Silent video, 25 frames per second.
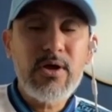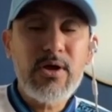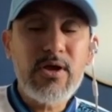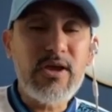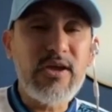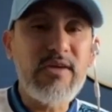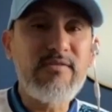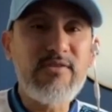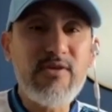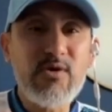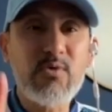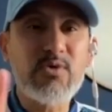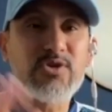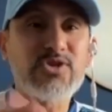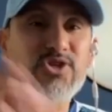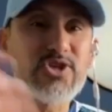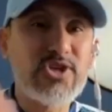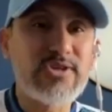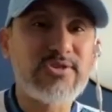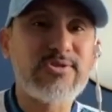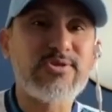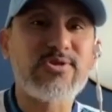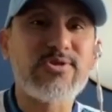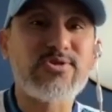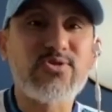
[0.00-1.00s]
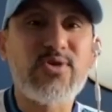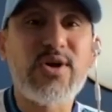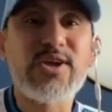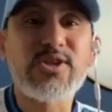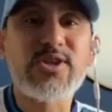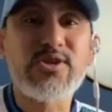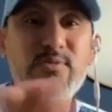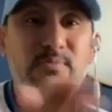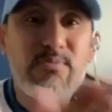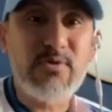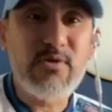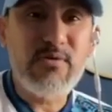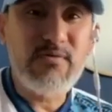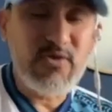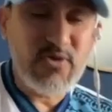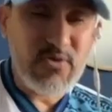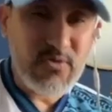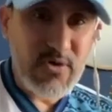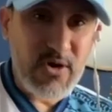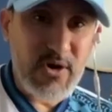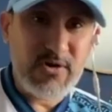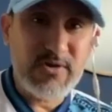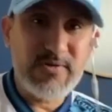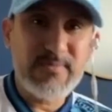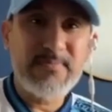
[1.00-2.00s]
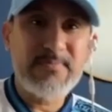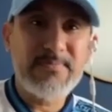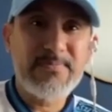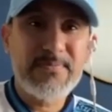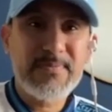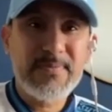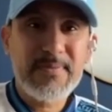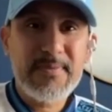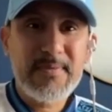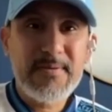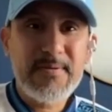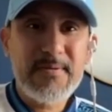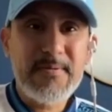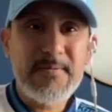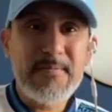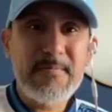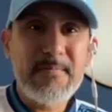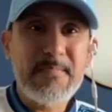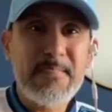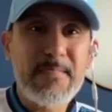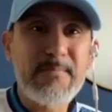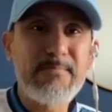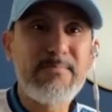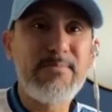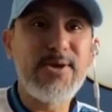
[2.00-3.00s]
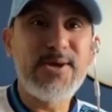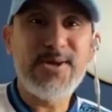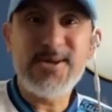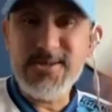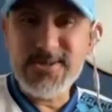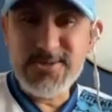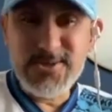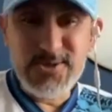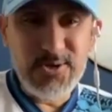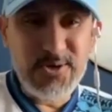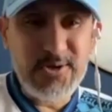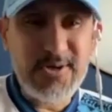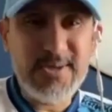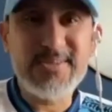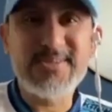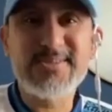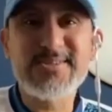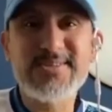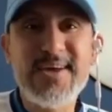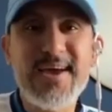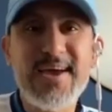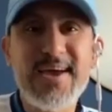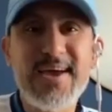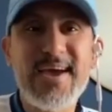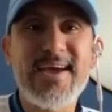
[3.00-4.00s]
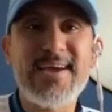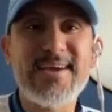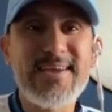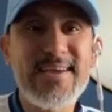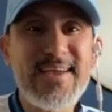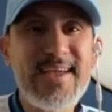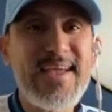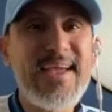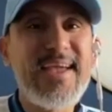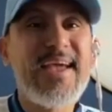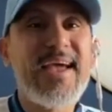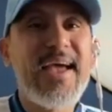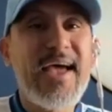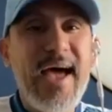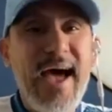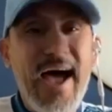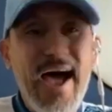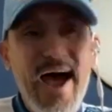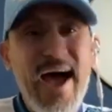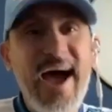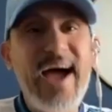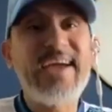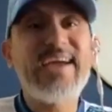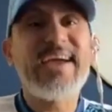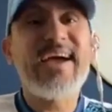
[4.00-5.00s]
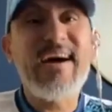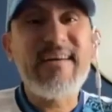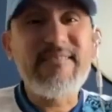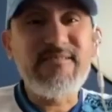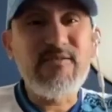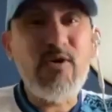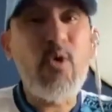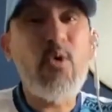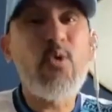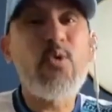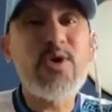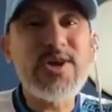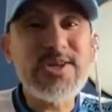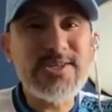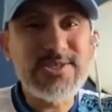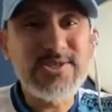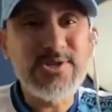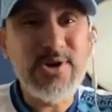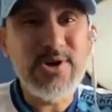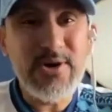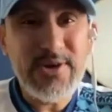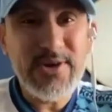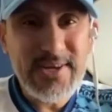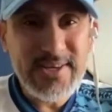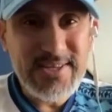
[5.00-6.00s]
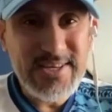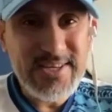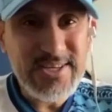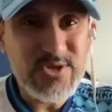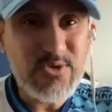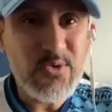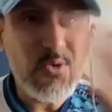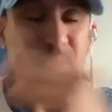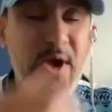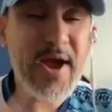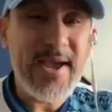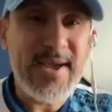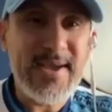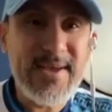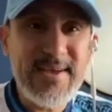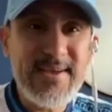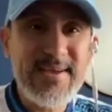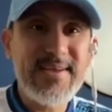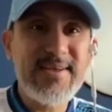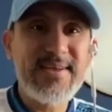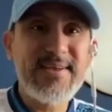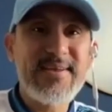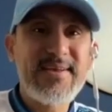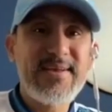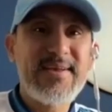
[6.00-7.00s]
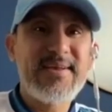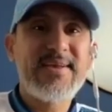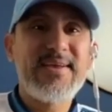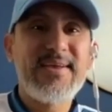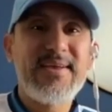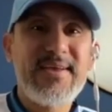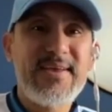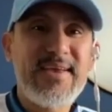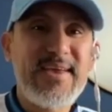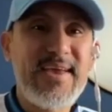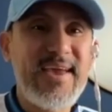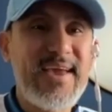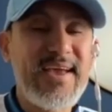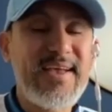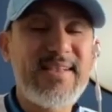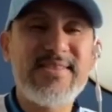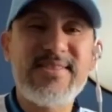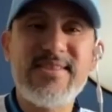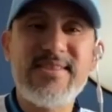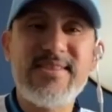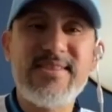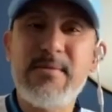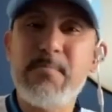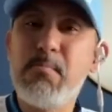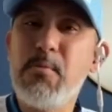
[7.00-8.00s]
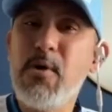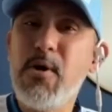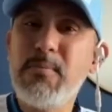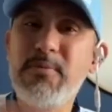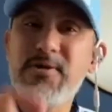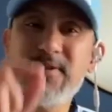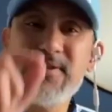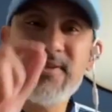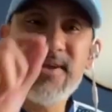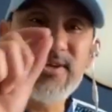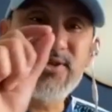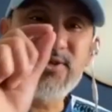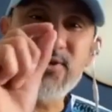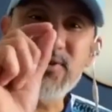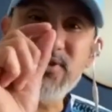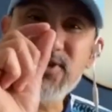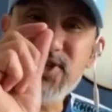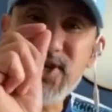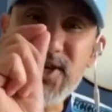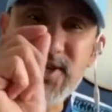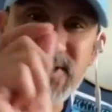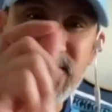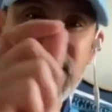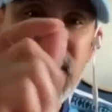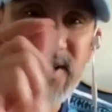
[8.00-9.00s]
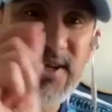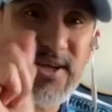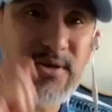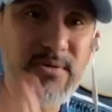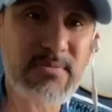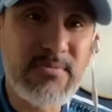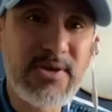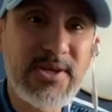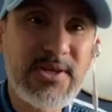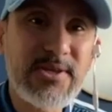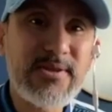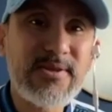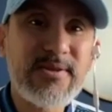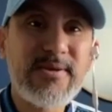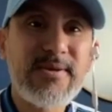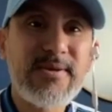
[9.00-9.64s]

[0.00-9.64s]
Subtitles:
even when she's not trying to prove you wrong. Because you can say, I have always done it this way. And the moment that you change a little bit,